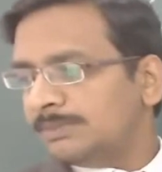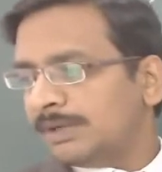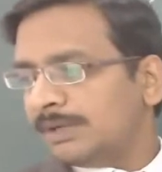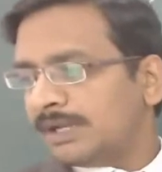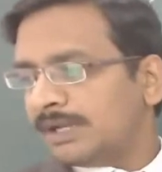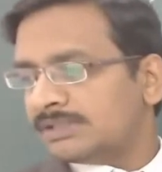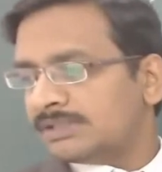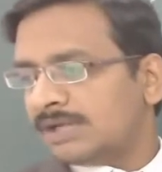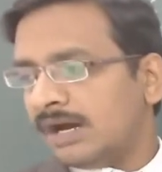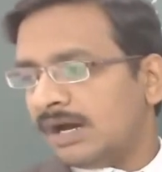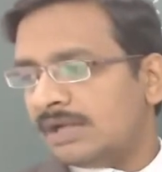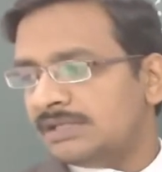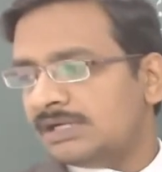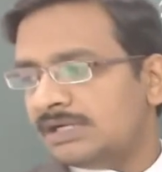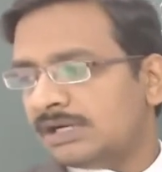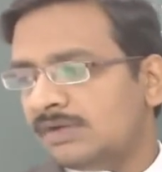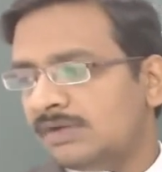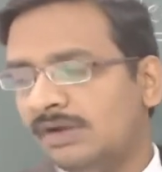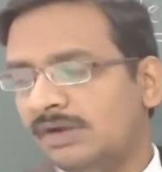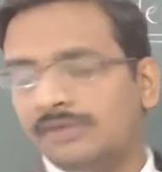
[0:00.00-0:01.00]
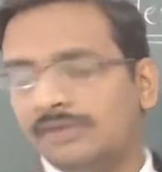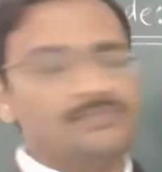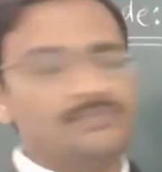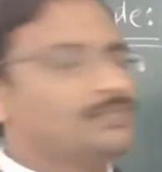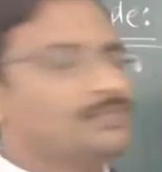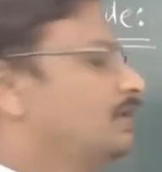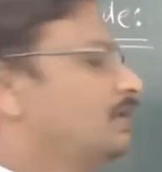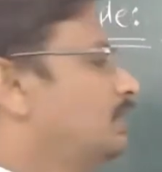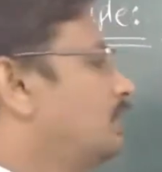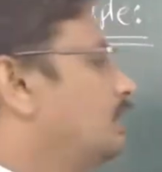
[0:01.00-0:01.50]
case, horizontal one.
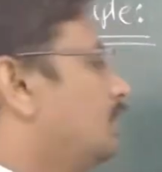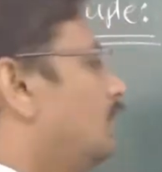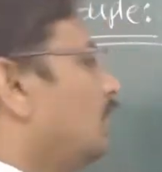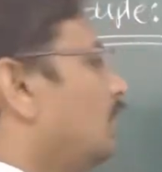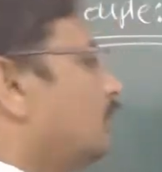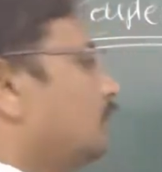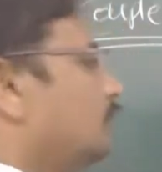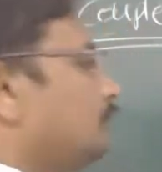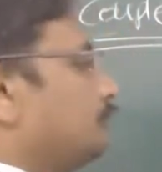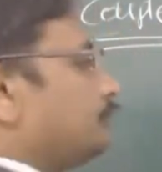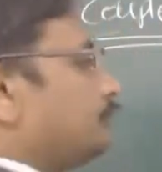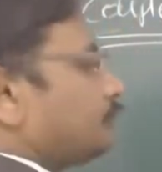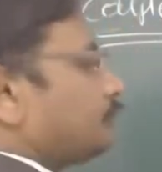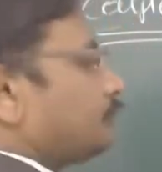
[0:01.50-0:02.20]
Now,